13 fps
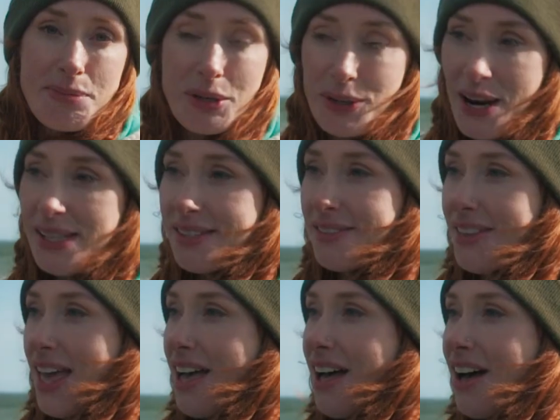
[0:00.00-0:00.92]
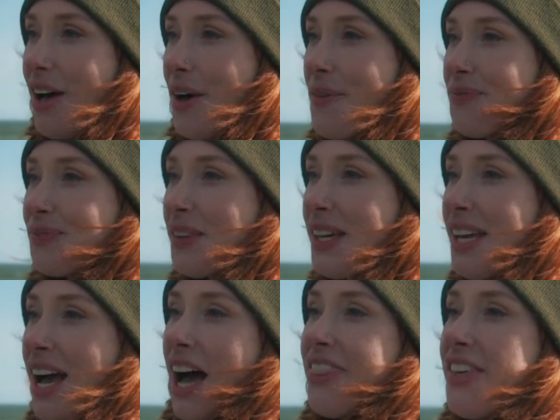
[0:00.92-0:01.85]
progressive they are,
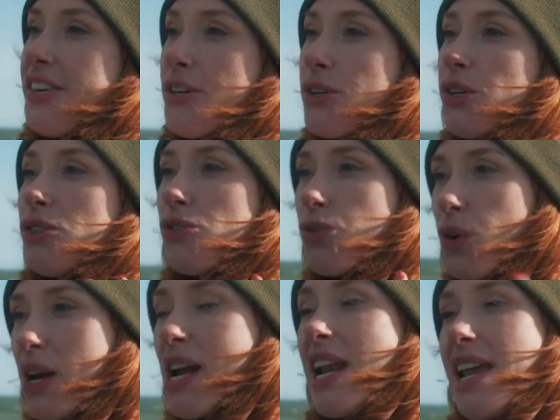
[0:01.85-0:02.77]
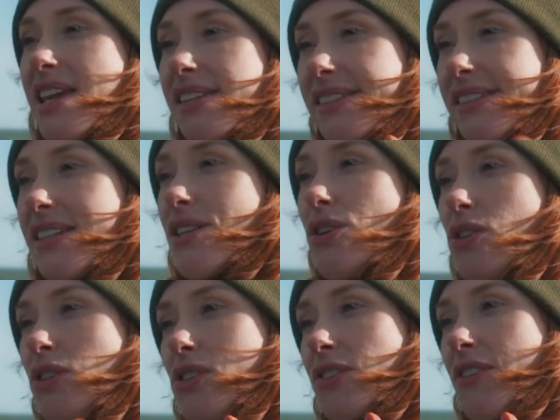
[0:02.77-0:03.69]
I think you can really still
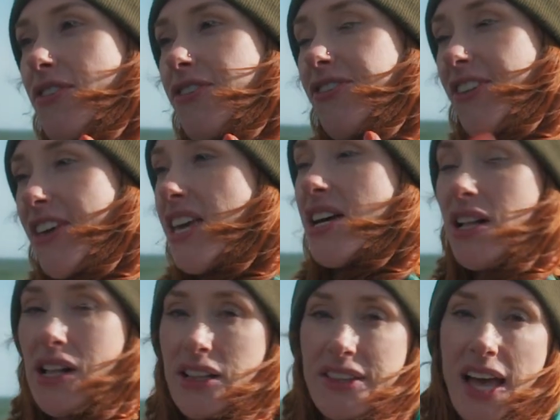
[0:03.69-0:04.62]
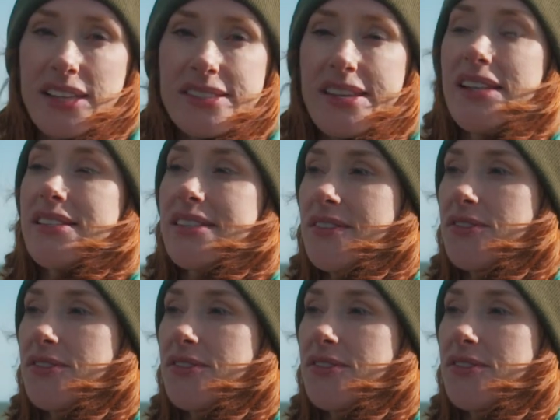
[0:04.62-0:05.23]
feel that sense of